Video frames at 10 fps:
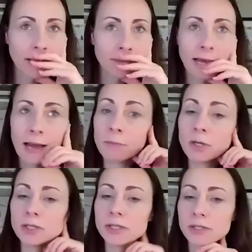how
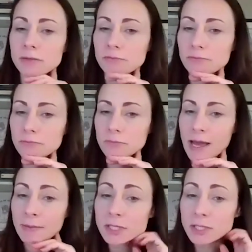much
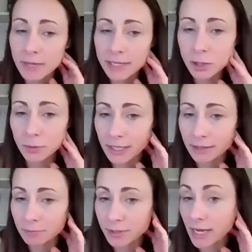damage am I
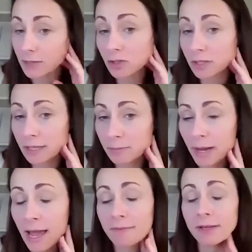doing potentially
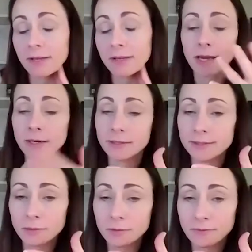by having that kind of
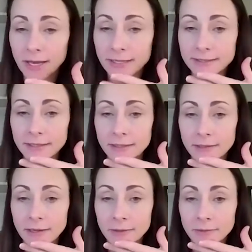still face
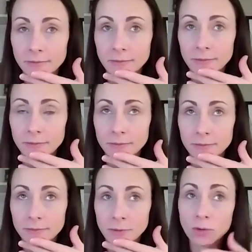and
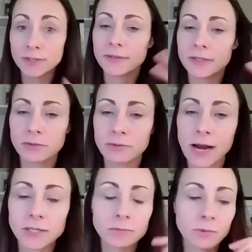loss of
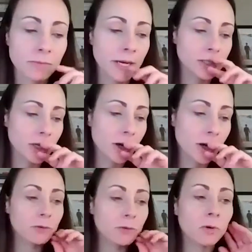interaction with my
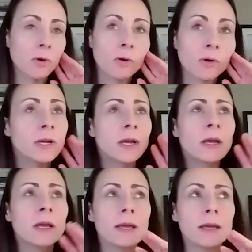child? Or
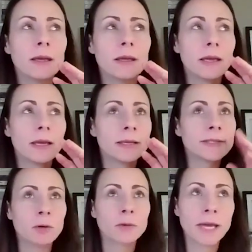
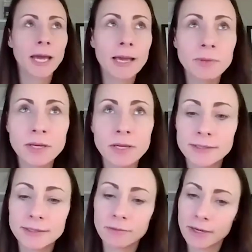is it okay
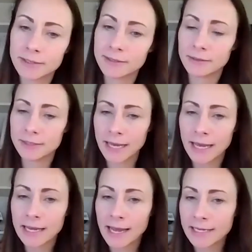because the rest of the
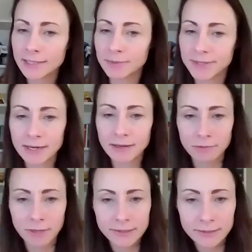day, 80% of
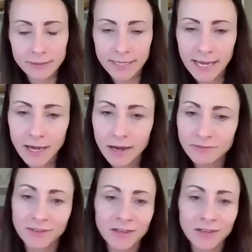the rest of the day,